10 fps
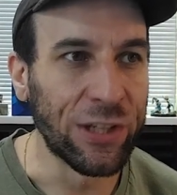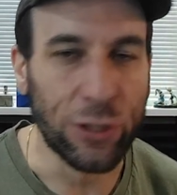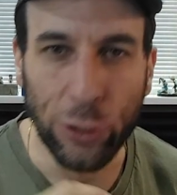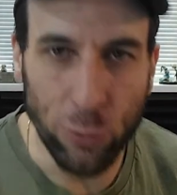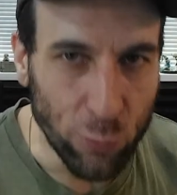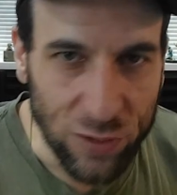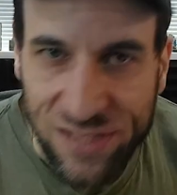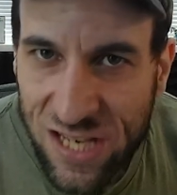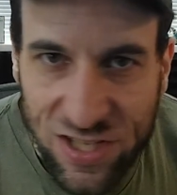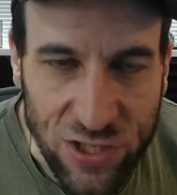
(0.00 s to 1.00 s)
glue
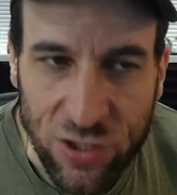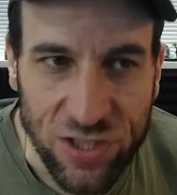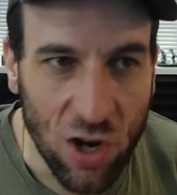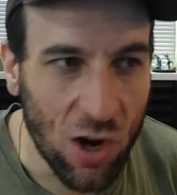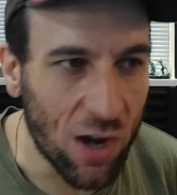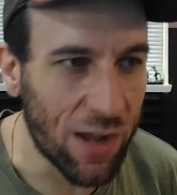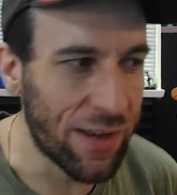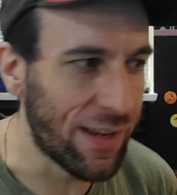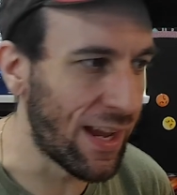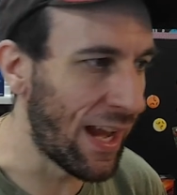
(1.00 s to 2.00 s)
resistors
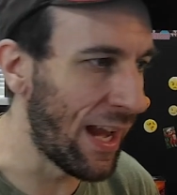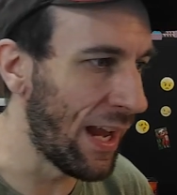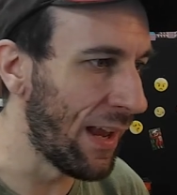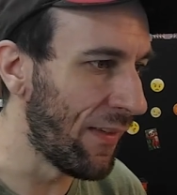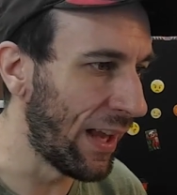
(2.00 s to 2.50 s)
on and